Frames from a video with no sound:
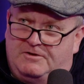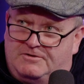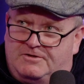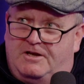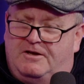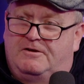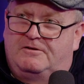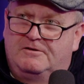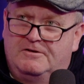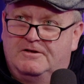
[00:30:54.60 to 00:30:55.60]
they
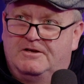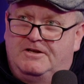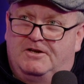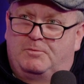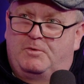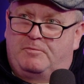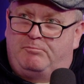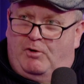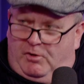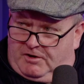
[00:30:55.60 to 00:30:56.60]
say you were
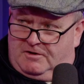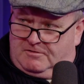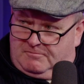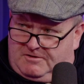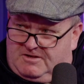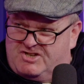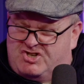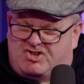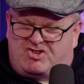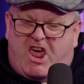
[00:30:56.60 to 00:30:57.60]
born with the
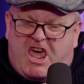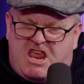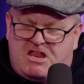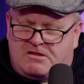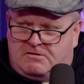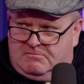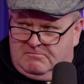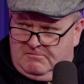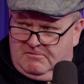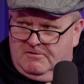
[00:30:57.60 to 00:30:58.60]
stain
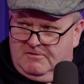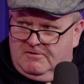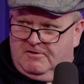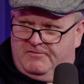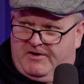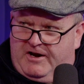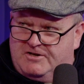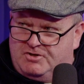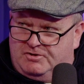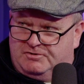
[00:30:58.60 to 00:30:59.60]
of
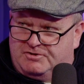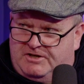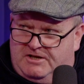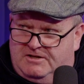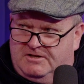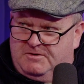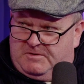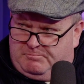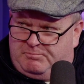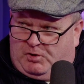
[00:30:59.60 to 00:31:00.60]
original sin. You were
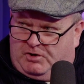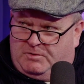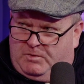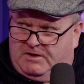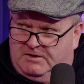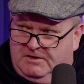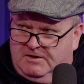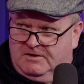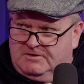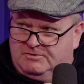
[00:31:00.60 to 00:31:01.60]
born with it.
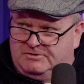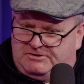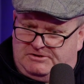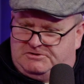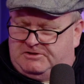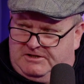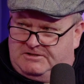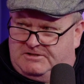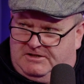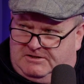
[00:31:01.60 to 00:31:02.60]
So it's
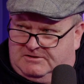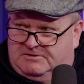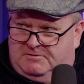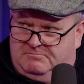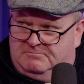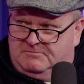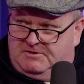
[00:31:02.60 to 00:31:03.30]
intrinsic or something.